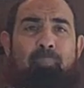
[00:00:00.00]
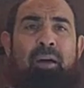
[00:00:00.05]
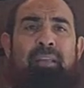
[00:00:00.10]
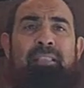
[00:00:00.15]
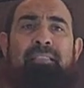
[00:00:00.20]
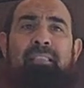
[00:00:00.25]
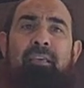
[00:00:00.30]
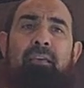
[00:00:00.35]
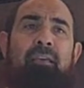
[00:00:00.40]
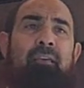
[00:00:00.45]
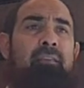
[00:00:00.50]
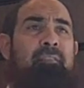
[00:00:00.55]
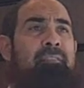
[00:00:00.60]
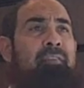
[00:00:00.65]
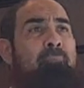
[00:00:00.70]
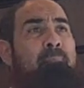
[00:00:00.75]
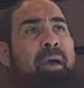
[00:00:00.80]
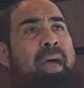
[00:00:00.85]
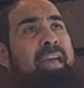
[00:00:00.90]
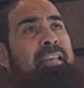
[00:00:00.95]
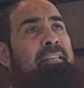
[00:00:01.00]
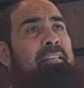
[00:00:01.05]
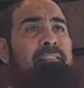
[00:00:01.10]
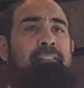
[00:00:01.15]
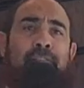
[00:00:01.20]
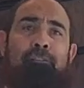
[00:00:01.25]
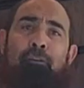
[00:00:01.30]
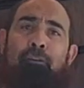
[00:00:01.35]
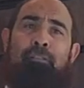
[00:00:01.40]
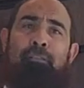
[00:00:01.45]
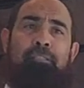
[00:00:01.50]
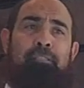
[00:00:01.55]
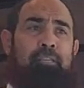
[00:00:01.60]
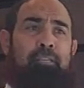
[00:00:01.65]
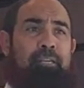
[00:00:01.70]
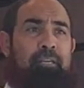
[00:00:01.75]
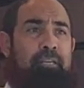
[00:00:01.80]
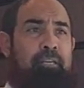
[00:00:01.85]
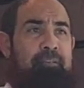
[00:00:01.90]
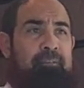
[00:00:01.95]
but the man is
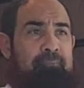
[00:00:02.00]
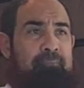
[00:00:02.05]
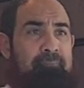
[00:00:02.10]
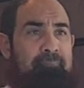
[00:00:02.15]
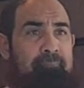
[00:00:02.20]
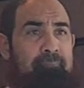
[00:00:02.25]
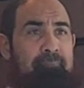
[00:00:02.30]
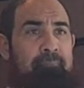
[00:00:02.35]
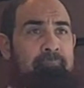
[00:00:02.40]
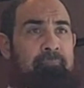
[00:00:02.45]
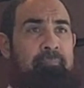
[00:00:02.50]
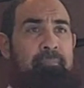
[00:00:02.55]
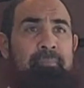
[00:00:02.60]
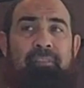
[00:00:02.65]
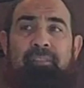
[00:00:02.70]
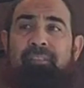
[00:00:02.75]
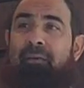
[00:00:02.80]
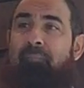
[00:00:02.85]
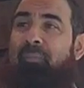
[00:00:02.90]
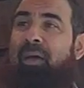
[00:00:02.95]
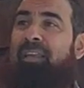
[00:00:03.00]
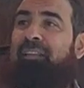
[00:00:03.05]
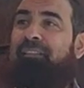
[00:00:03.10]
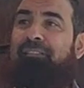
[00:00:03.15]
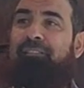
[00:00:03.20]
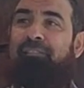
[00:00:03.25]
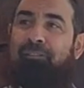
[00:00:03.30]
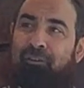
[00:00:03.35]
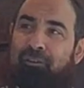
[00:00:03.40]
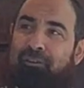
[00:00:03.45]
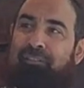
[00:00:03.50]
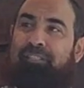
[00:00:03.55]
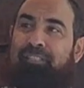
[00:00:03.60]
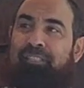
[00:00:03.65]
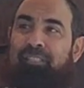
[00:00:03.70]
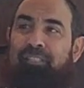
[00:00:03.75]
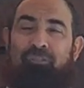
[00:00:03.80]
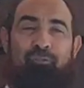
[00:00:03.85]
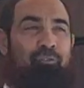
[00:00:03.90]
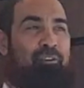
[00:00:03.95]
thirsty. The man is
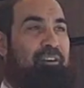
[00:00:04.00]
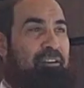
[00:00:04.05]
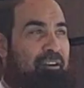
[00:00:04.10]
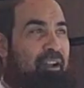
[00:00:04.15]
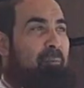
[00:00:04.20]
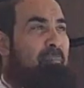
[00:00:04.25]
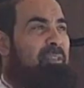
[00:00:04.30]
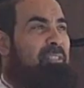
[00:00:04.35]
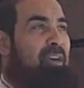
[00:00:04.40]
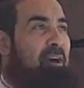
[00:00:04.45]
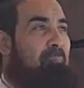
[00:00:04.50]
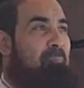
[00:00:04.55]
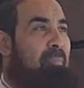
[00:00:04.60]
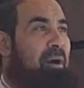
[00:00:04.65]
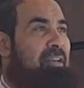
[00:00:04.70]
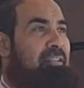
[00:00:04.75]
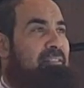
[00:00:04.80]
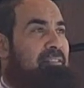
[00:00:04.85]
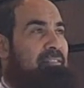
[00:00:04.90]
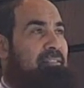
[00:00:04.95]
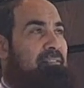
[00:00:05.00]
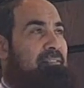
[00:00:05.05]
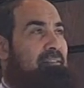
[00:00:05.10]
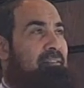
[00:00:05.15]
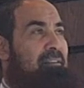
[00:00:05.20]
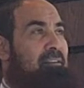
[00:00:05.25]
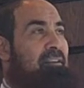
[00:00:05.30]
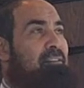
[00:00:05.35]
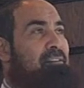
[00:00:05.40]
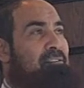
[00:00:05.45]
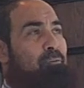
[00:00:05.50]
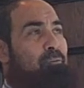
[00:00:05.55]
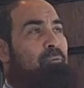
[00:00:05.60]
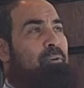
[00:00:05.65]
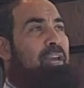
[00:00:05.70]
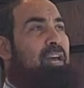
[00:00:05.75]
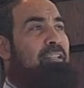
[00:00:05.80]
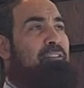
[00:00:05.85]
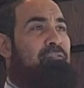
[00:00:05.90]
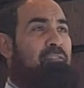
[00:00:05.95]
thirsty during Ramadan months. So
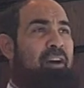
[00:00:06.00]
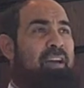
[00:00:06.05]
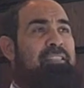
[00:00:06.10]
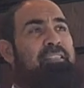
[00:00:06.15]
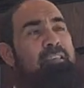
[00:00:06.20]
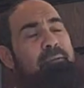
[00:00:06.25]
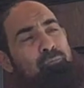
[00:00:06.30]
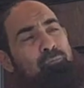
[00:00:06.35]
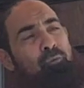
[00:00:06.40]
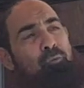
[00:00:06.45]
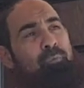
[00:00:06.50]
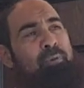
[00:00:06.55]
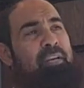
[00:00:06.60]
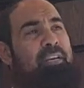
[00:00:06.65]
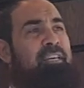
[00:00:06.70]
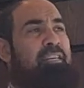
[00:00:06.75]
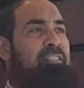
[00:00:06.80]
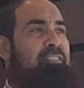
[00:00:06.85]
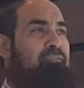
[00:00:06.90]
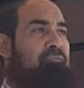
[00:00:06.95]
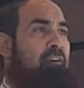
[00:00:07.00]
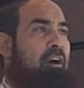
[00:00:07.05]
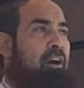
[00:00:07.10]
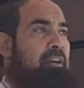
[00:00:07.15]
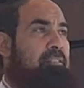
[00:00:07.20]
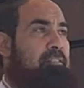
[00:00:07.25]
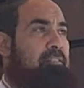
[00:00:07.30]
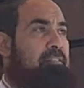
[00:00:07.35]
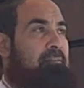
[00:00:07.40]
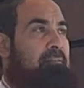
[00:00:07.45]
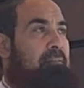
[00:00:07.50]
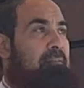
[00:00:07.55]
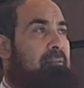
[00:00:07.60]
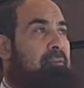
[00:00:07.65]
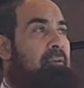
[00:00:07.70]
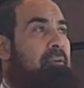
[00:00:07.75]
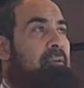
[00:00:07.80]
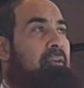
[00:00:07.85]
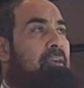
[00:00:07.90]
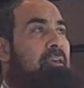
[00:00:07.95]
we advise him to break his fast.
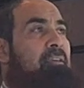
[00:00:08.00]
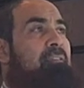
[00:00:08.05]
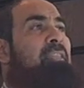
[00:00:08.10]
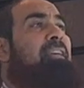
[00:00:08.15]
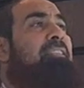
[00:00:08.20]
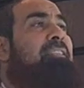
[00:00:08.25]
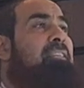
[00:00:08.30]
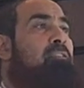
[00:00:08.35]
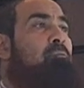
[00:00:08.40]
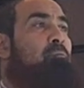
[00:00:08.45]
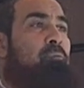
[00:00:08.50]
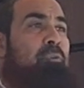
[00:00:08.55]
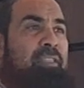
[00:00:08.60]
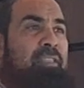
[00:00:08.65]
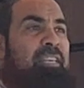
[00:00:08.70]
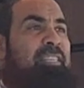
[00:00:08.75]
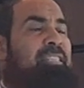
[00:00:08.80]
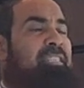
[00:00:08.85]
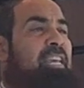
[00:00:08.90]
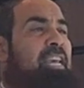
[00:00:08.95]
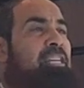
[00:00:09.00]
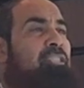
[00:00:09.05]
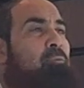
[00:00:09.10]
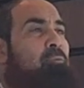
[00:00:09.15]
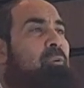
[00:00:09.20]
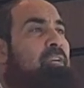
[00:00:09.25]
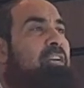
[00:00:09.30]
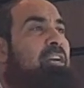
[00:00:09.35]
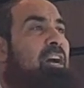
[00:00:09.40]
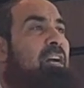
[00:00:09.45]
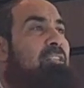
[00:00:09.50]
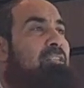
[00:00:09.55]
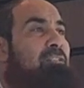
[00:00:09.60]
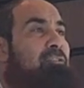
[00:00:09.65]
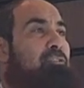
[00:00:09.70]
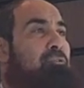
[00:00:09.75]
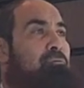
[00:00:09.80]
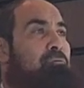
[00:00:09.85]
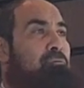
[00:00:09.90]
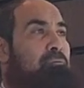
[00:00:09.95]
That is the stage we got
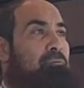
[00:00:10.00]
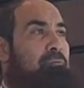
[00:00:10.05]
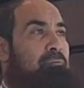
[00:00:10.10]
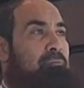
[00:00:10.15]
to.